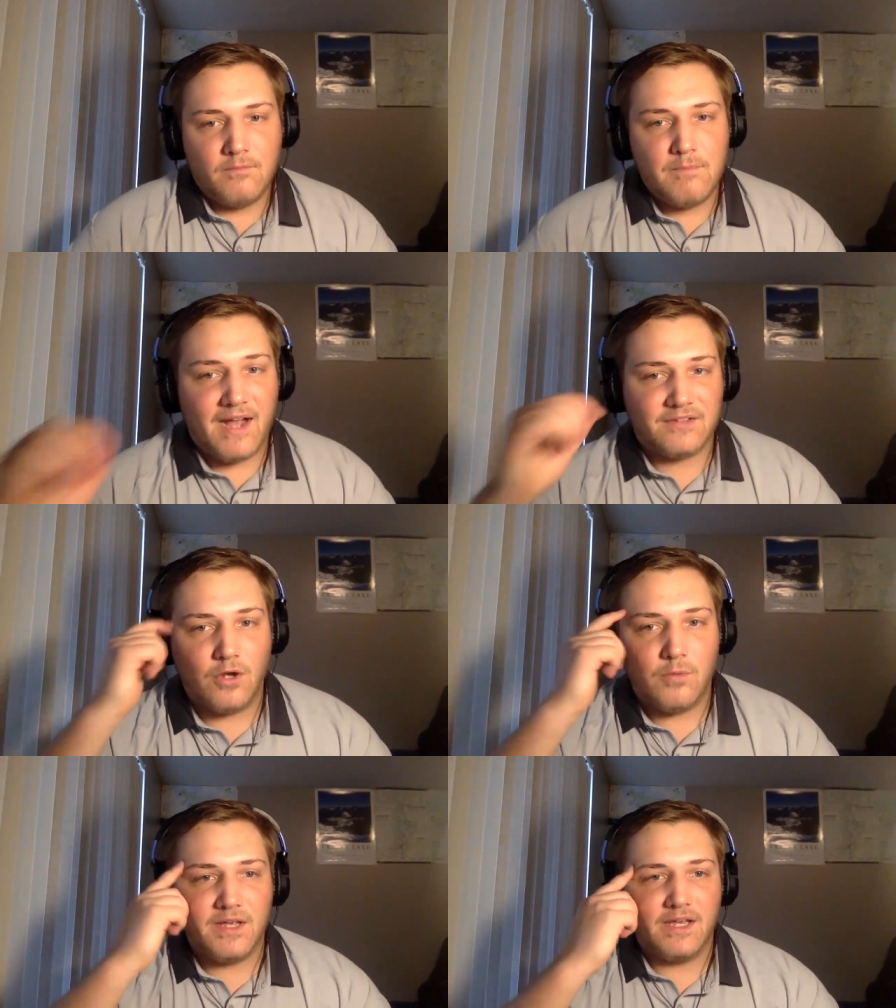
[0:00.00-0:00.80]
Max
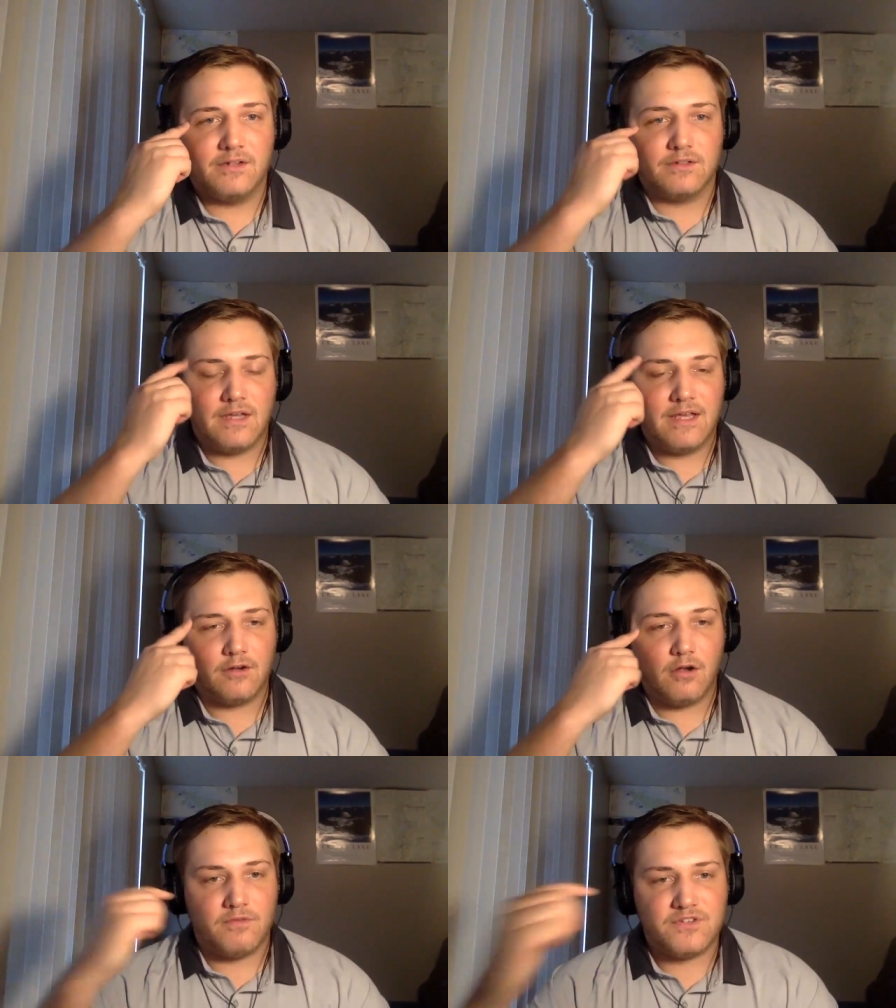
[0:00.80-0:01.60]
Homa hit a
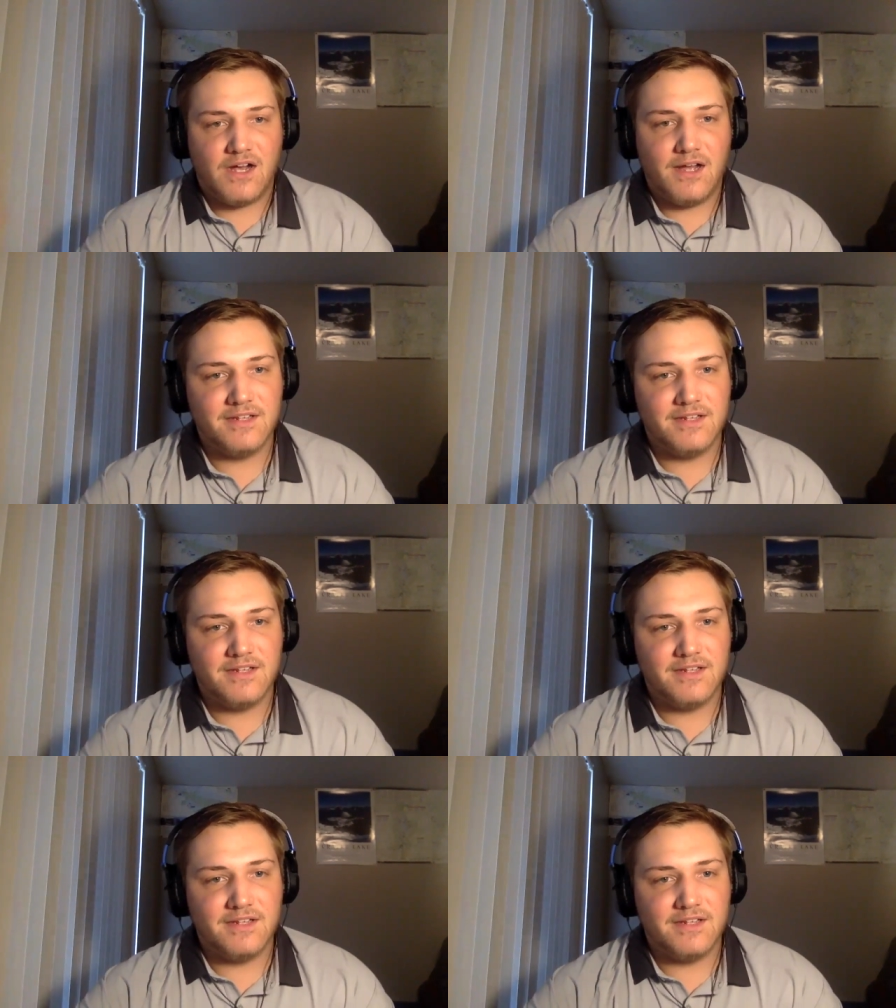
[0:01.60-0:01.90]
golf shot